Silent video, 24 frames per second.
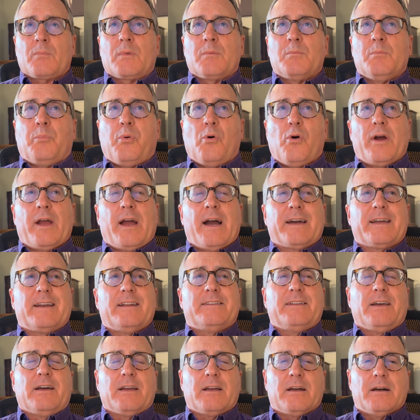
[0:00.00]
Boy, I got to
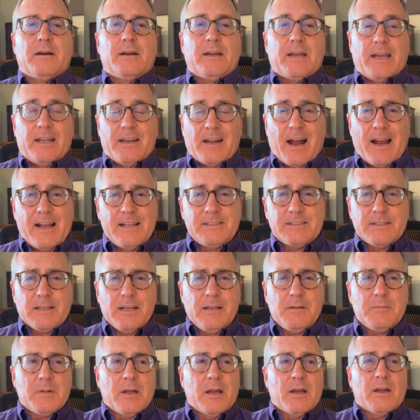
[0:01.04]
tell you, in
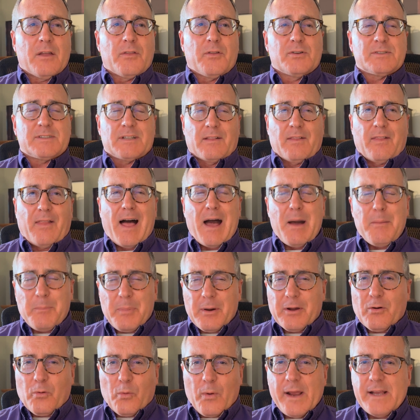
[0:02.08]
hindsight, there's a lot
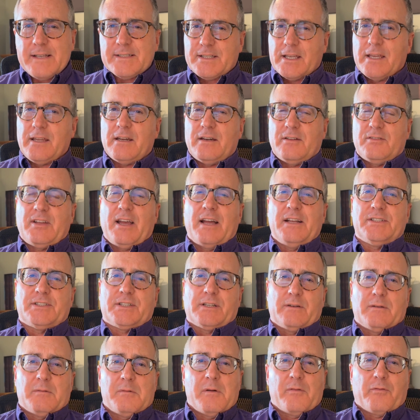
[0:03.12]
better ways to get
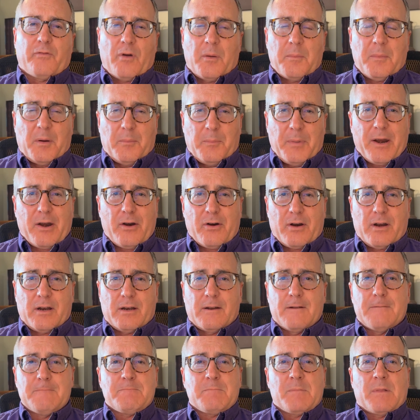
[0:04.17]
attention from a parent
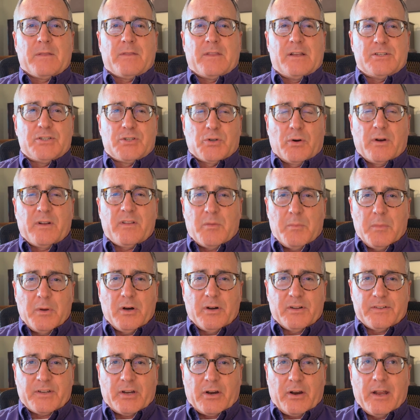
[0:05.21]
than joining the
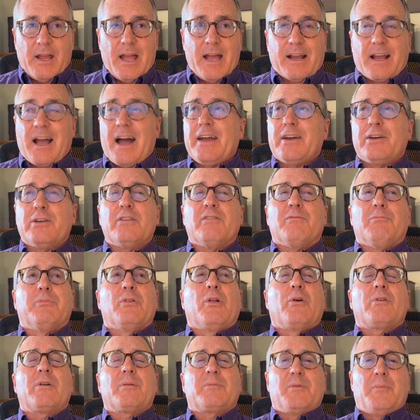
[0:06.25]
military. Heck, I could have
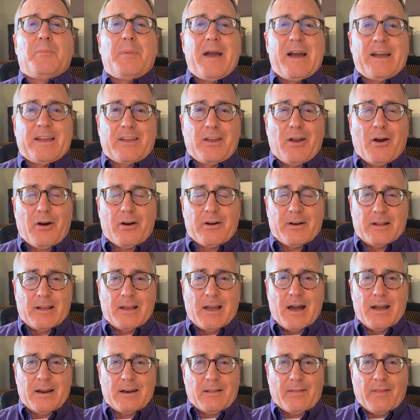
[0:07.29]
blown up the backyard and
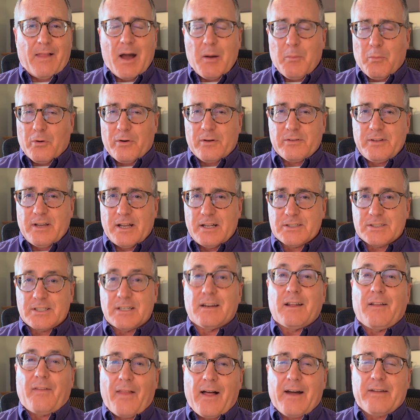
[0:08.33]
gotten a lot more attention
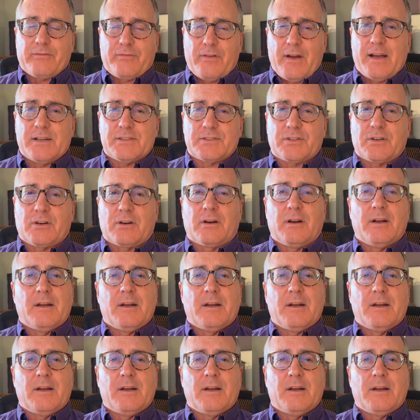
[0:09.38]
a lot faster.